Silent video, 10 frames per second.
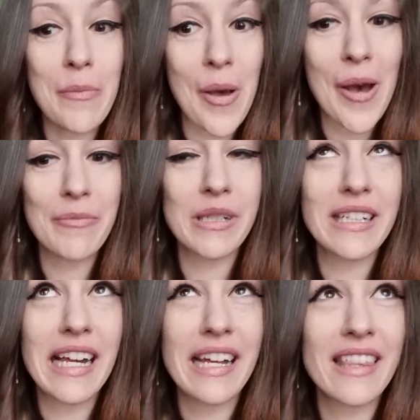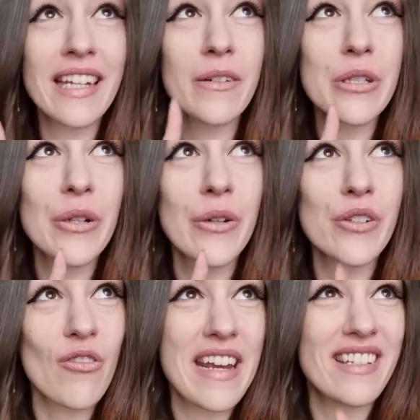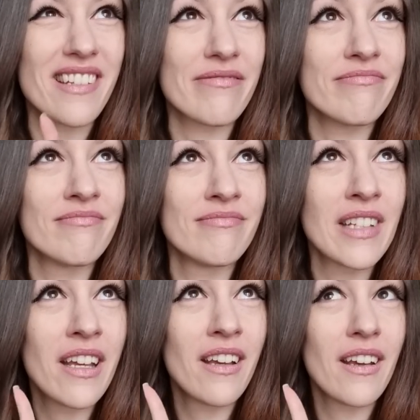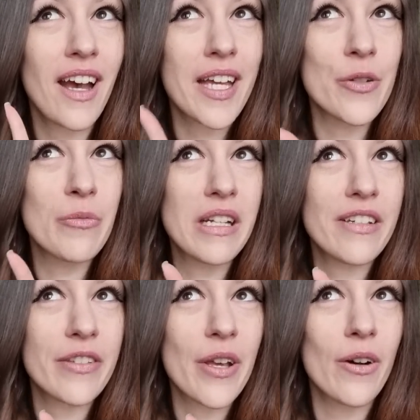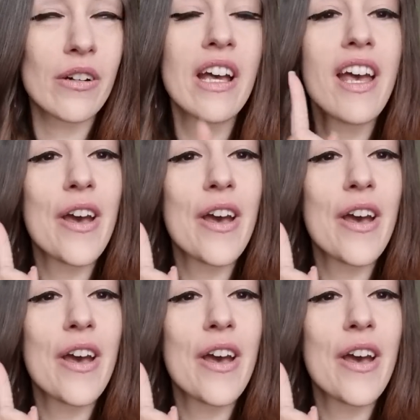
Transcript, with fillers: purple, I think it was called Raisin. I do believe so.